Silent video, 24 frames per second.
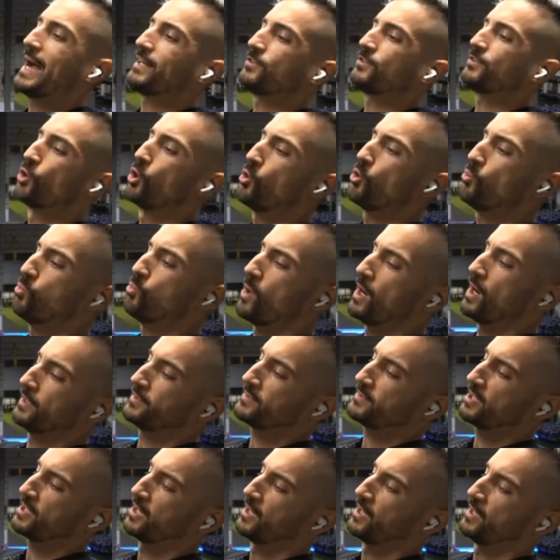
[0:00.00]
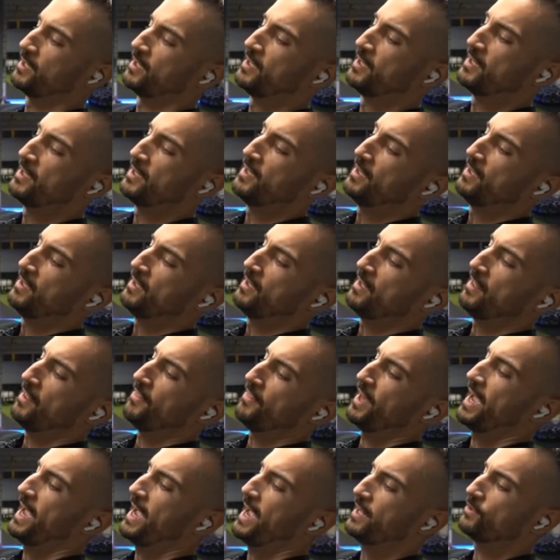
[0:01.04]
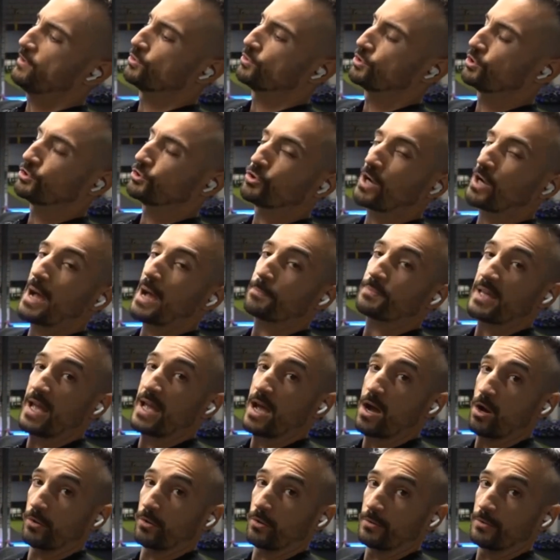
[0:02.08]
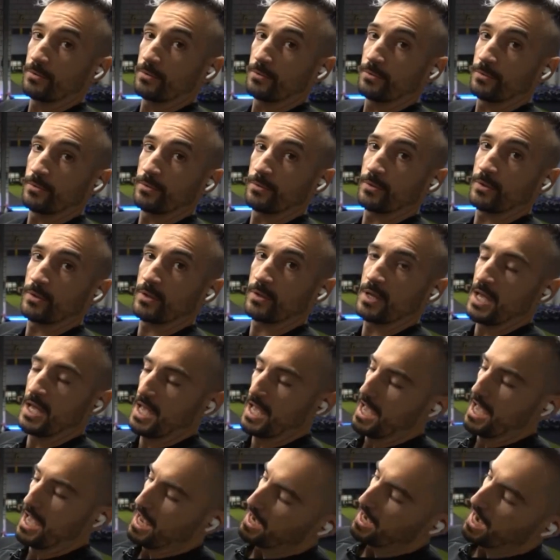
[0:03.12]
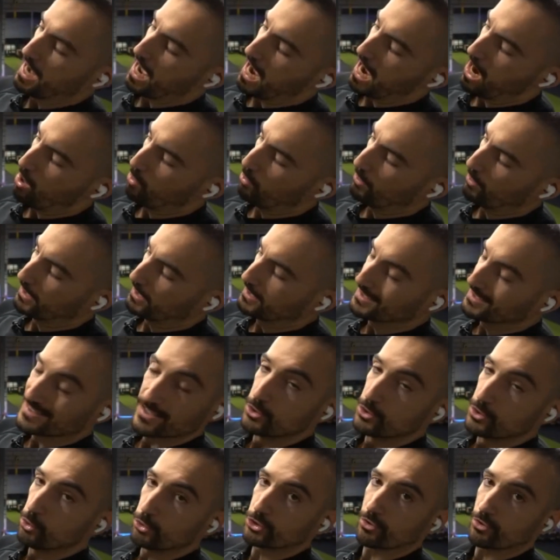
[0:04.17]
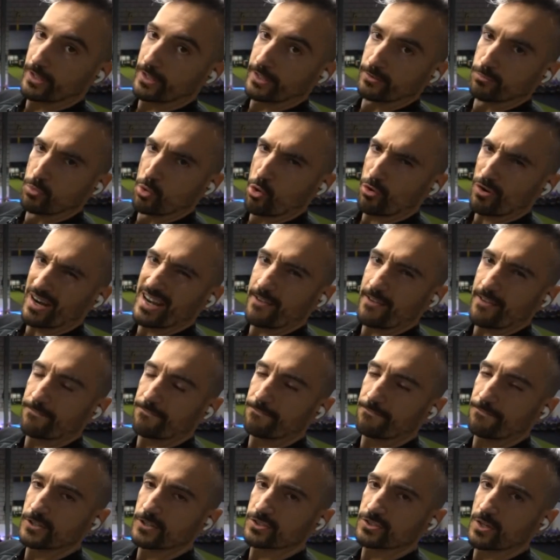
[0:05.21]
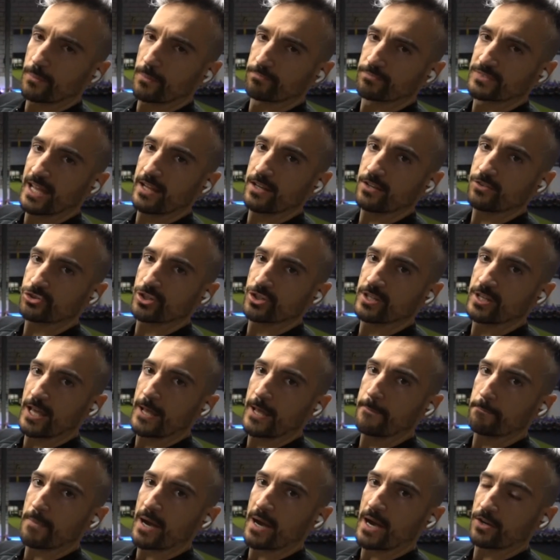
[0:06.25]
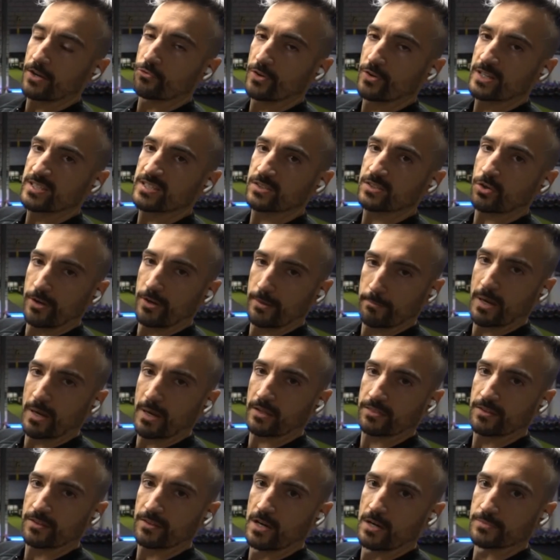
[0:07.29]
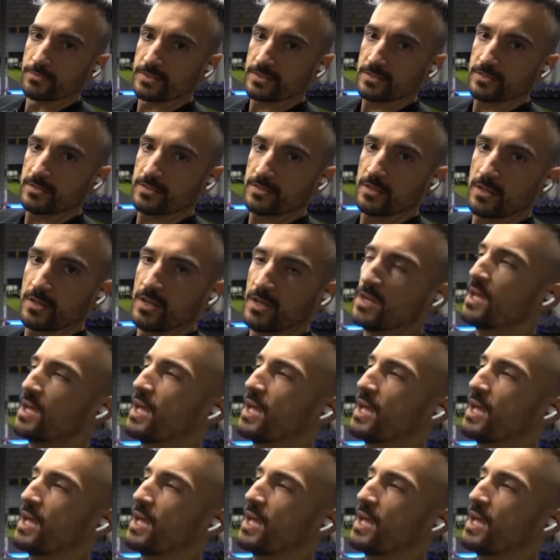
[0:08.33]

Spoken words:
I don't want the handle to drop down. Now it isn't neutral anymore, and I feel some tension in my wrist or in my thumbs.